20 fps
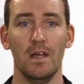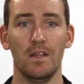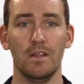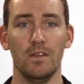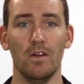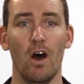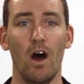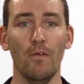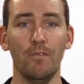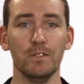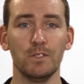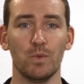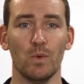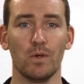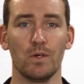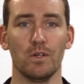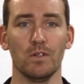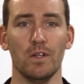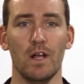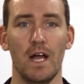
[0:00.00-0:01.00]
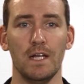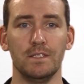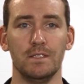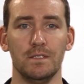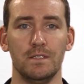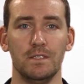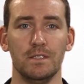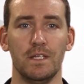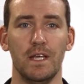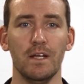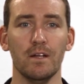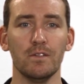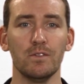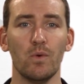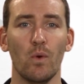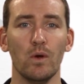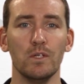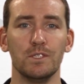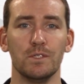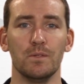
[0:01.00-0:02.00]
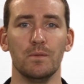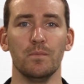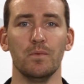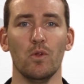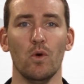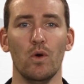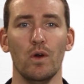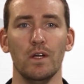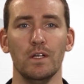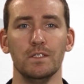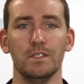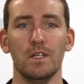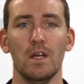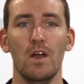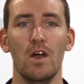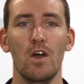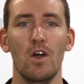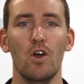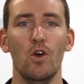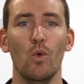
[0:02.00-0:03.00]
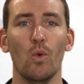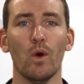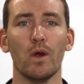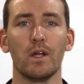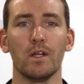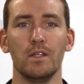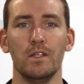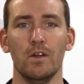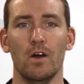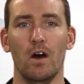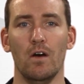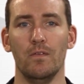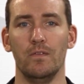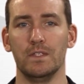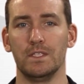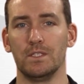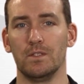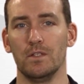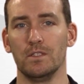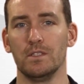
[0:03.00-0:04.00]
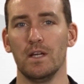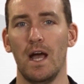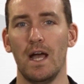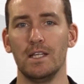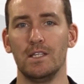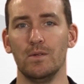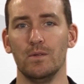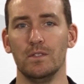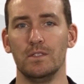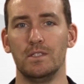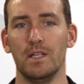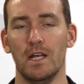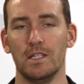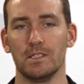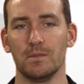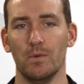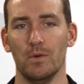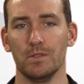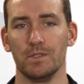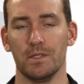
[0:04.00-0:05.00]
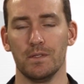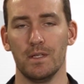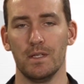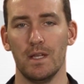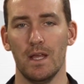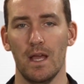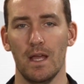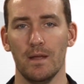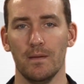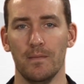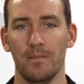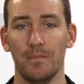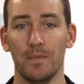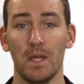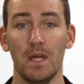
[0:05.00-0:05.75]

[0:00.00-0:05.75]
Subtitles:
The office worker license is geared towards your employees who work in the office and are tied to a desk most of the day.